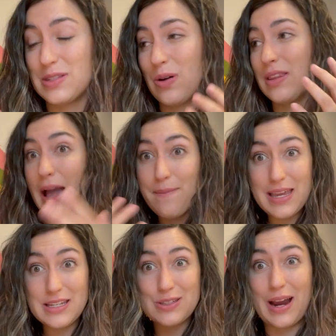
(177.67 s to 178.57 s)
So let me
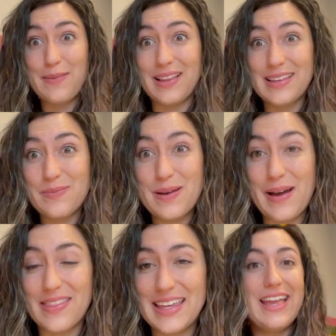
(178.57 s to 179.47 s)
describe a little bit
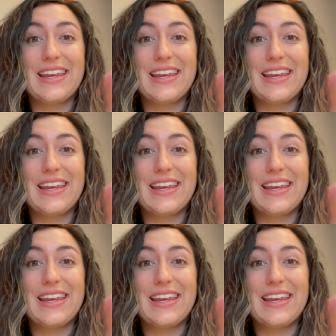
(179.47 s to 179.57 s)
about these.